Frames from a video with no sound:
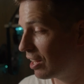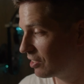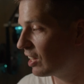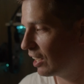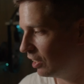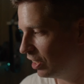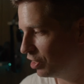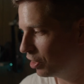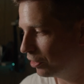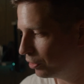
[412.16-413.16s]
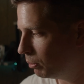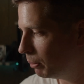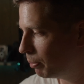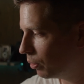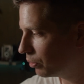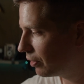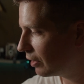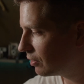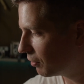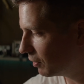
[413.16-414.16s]
That's not a digital zoom in post,
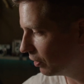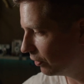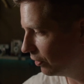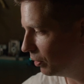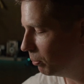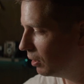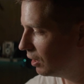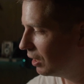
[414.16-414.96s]
that's a real zoom.